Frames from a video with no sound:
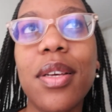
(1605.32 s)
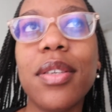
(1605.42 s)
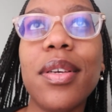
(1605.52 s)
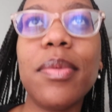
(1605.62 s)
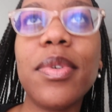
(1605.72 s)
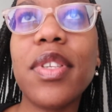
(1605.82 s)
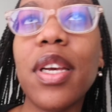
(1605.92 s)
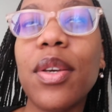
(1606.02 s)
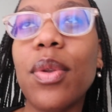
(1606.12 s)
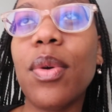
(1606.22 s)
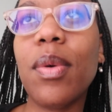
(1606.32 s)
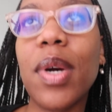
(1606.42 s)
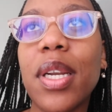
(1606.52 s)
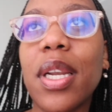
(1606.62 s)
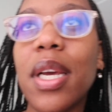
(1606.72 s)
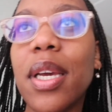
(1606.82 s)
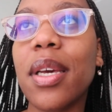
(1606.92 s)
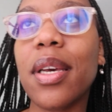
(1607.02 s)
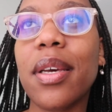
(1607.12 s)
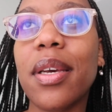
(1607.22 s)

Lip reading: So I'm just like, you know what, like,